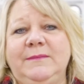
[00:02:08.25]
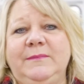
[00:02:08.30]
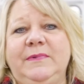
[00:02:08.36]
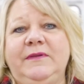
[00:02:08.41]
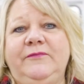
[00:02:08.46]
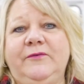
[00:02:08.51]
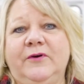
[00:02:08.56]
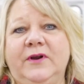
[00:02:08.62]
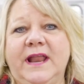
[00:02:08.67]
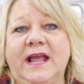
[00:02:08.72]

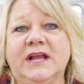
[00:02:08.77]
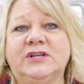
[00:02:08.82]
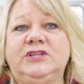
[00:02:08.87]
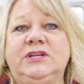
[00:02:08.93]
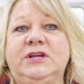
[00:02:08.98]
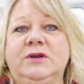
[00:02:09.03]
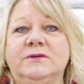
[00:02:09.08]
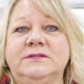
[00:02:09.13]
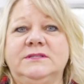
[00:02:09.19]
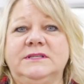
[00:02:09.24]
before it
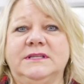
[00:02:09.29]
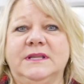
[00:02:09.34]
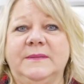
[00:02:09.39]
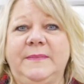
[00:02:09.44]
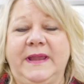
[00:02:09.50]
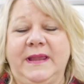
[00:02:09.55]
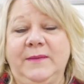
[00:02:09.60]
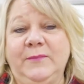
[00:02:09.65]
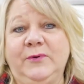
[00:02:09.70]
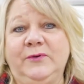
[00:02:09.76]
actually goes in the
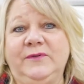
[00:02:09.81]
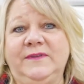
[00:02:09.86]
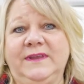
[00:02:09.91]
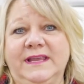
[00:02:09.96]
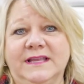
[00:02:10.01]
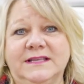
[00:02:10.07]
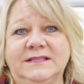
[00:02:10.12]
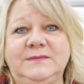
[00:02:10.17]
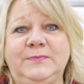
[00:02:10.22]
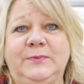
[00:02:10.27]
paint booth to
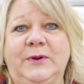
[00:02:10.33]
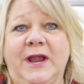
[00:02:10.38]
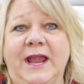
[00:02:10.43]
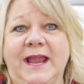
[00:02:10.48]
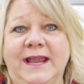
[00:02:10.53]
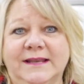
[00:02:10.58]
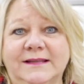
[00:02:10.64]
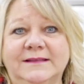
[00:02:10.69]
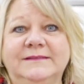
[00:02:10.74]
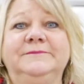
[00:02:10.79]
get
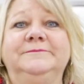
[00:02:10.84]
sprayed.